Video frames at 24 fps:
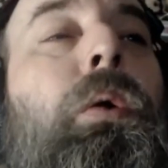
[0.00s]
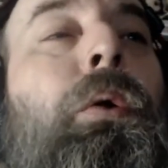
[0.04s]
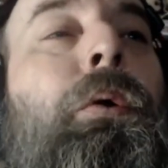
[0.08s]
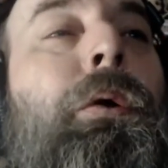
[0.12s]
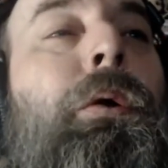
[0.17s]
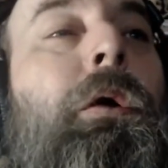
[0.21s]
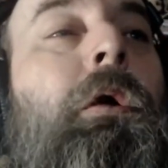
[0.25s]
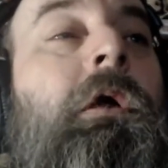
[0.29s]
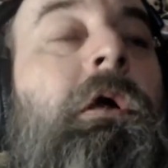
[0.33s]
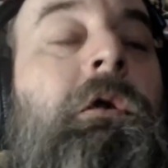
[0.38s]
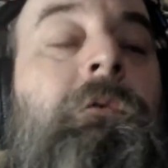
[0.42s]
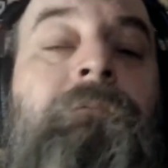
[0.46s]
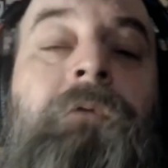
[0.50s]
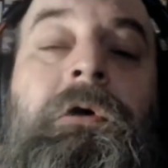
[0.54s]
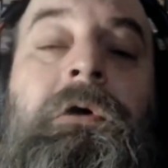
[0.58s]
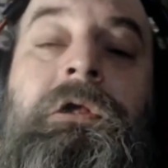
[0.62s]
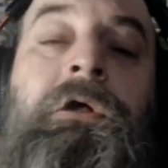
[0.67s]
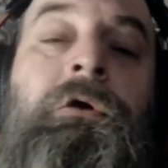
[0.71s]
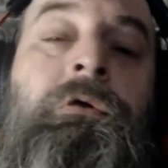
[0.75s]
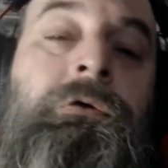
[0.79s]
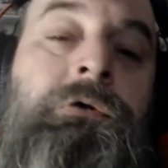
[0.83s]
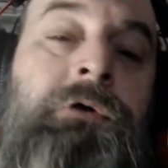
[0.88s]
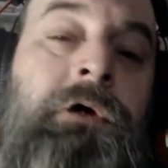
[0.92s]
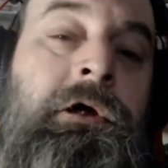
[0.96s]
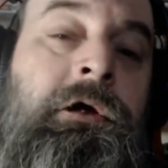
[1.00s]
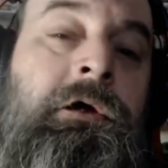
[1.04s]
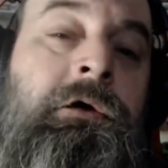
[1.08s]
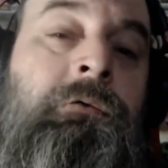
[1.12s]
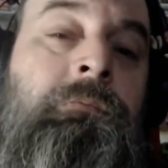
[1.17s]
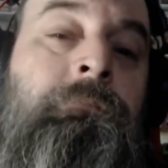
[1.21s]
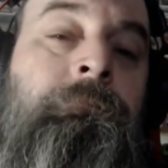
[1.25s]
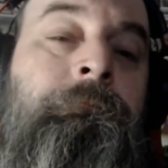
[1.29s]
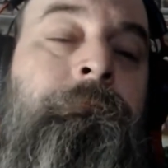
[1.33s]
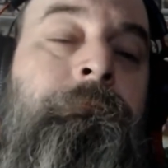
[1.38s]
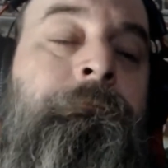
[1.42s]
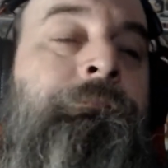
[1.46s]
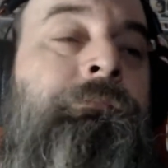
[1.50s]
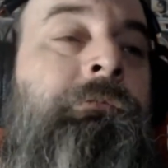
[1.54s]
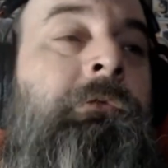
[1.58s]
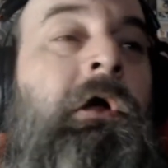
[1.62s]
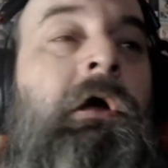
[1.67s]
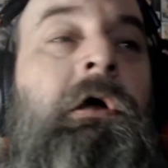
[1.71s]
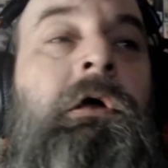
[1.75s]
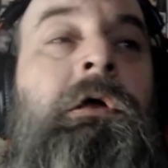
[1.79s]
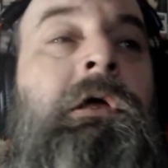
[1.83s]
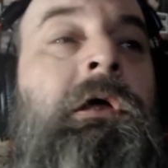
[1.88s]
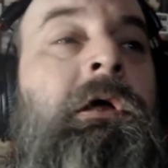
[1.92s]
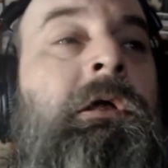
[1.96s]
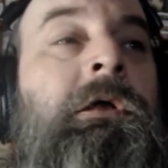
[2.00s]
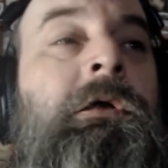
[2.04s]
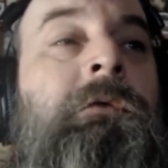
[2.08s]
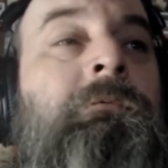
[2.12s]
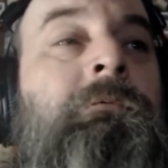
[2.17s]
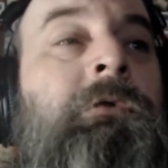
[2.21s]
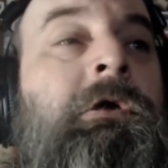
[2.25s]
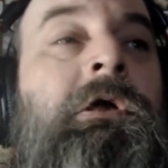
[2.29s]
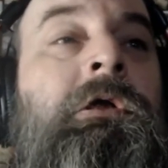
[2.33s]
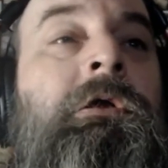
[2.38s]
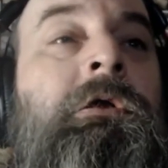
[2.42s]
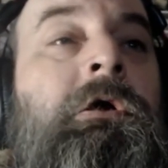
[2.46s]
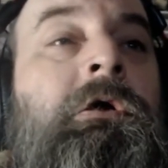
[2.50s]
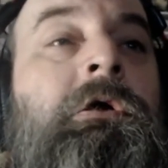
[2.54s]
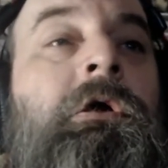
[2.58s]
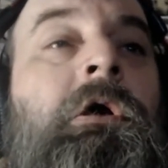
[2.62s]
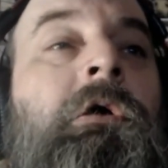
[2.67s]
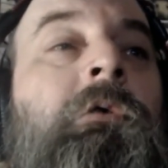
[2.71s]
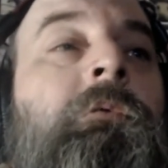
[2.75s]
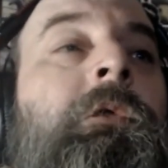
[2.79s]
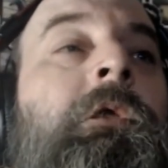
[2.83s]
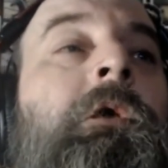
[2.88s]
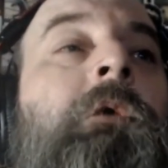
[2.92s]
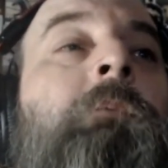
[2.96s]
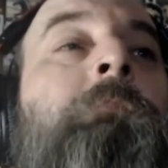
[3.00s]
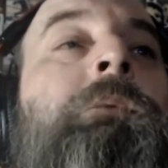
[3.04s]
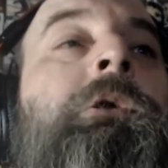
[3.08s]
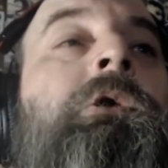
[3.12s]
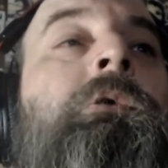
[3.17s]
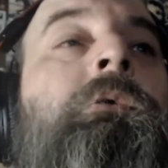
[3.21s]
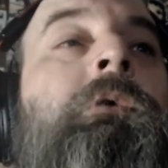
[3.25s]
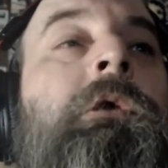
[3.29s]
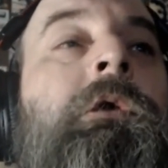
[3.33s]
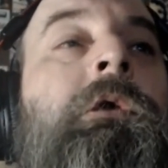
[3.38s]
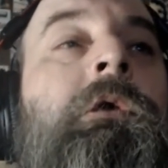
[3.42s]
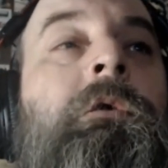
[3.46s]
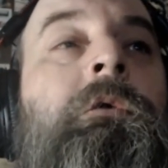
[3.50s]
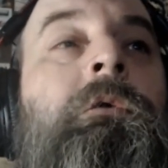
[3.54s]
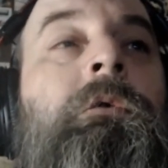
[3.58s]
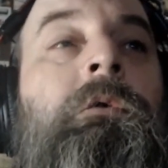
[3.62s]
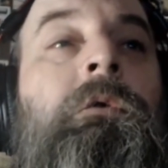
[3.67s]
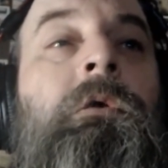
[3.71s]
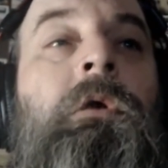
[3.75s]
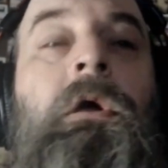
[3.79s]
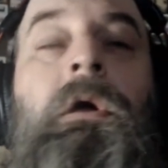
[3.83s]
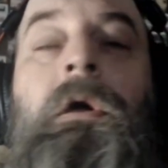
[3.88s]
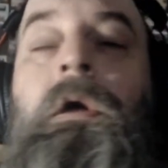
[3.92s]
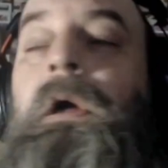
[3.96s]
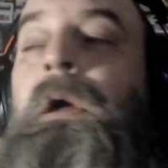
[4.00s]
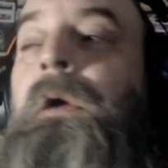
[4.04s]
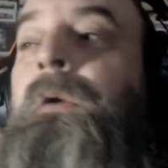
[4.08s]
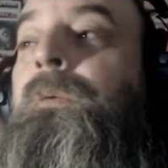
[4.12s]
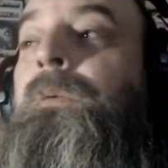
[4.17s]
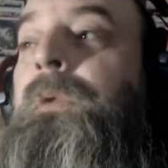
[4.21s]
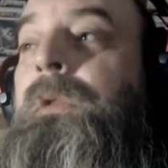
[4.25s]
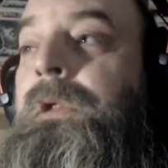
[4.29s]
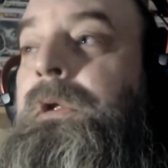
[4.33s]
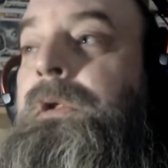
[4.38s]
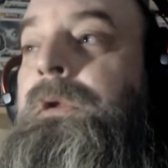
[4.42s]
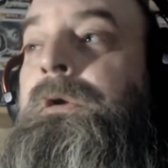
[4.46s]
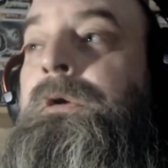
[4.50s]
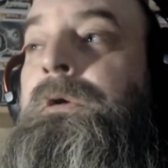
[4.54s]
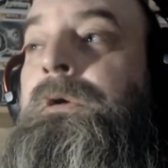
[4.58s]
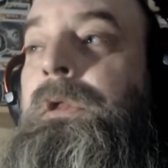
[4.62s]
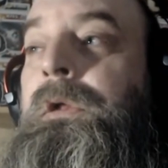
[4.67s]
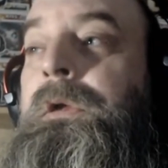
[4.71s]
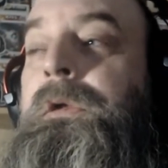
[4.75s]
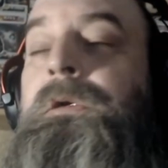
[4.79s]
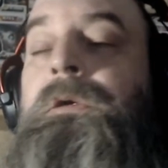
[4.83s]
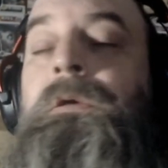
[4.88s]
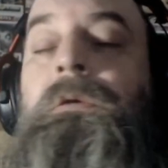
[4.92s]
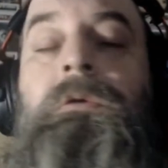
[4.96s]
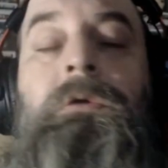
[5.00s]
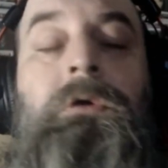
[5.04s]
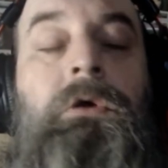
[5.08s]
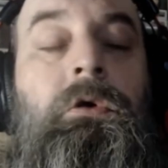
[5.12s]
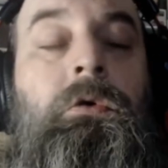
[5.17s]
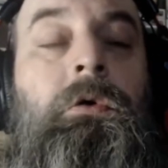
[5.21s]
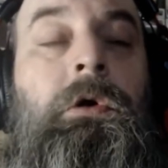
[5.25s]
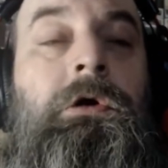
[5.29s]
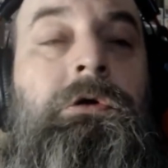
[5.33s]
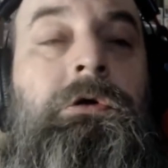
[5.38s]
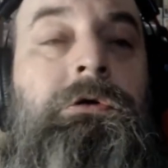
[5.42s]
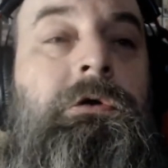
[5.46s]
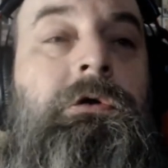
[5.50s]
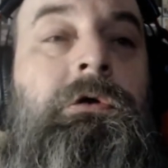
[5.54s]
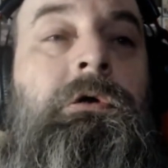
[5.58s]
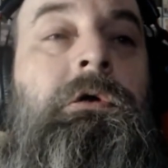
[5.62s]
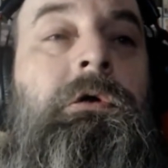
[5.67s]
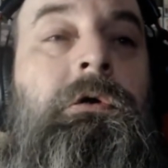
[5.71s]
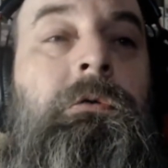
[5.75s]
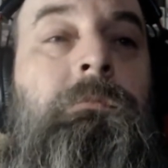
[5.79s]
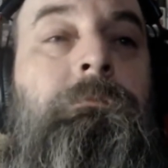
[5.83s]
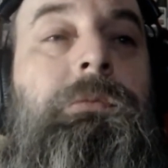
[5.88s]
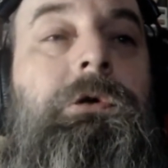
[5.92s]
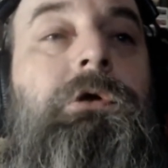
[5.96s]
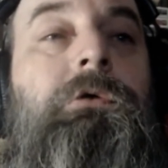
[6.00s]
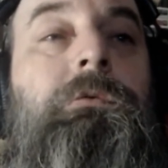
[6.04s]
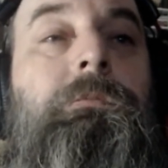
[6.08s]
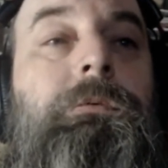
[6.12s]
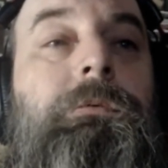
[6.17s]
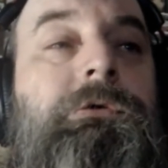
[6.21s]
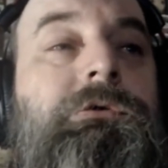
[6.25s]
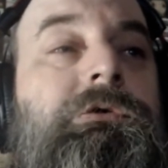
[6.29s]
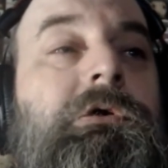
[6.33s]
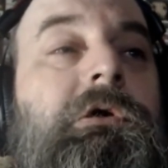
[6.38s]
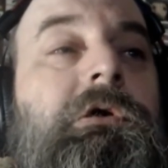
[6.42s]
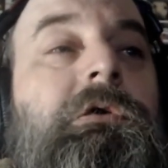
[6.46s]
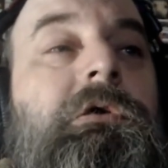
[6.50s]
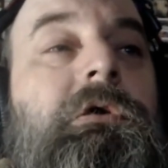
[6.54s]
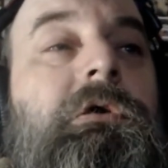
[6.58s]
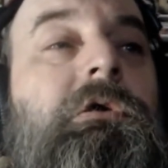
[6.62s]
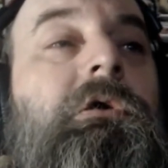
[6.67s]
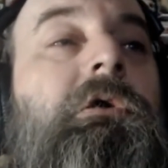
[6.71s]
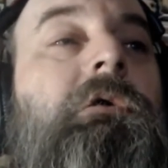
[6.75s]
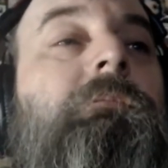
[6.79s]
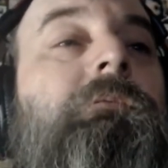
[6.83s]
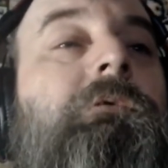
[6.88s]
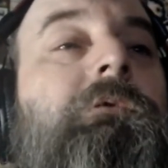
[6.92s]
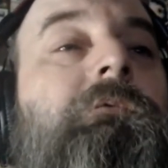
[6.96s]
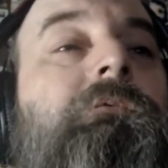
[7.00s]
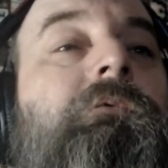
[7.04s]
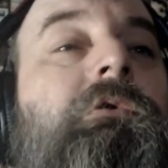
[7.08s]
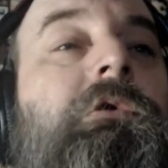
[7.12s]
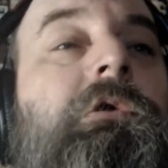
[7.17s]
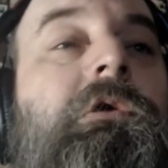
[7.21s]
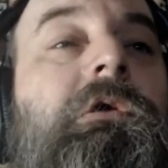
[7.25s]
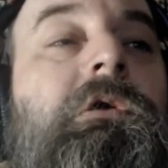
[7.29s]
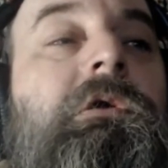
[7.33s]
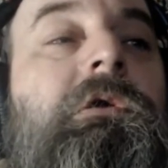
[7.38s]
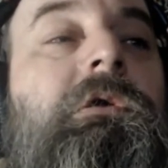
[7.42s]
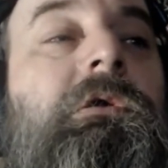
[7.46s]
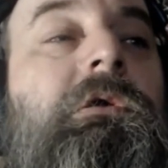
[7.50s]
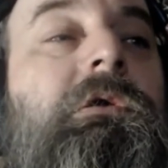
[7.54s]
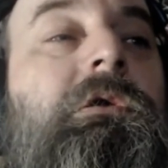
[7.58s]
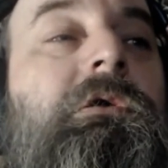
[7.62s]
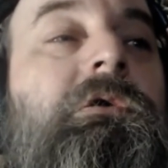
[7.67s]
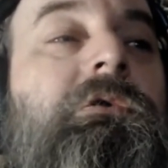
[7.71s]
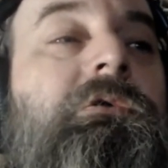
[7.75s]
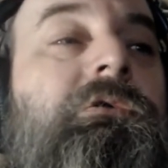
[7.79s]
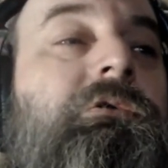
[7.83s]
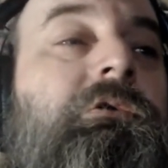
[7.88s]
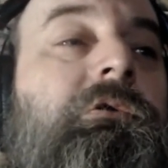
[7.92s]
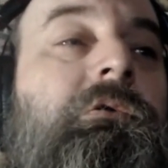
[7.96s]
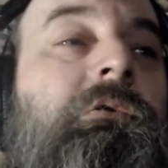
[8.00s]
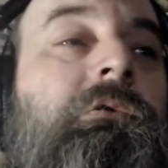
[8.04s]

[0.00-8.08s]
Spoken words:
If I don't take them, I can't even get in the car without puking. I will literally go out there and puke beside the car before I get in it, so.